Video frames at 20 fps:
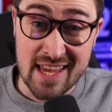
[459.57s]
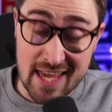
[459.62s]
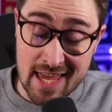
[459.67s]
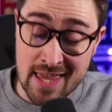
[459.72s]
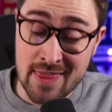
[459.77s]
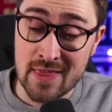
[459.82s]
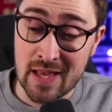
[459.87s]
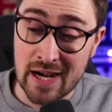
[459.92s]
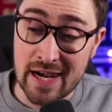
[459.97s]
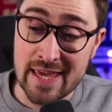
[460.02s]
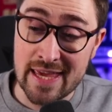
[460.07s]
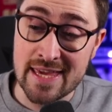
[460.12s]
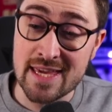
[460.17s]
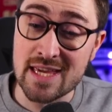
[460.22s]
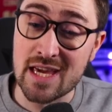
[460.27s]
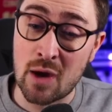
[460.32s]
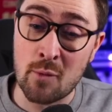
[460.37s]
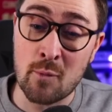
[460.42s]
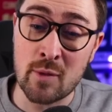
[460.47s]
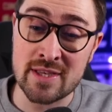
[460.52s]
in the league,
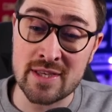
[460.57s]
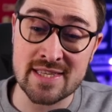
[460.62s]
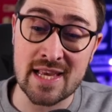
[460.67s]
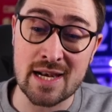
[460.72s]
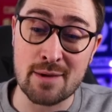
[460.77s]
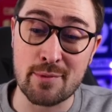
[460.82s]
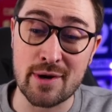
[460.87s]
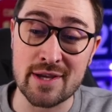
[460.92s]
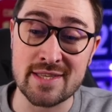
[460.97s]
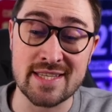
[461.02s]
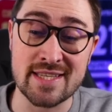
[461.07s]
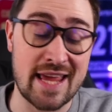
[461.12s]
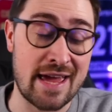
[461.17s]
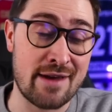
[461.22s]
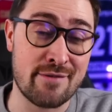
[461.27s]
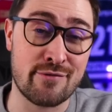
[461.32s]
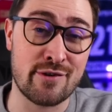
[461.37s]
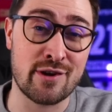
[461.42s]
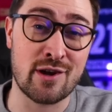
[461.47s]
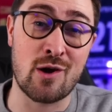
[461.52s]
and we celebrated
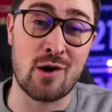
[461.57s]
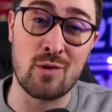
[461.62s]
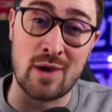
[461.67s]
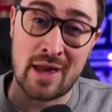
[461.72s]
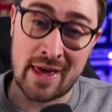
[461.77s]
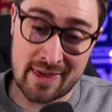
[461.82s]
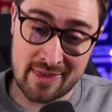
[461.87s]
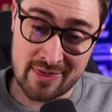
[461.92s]
every goal like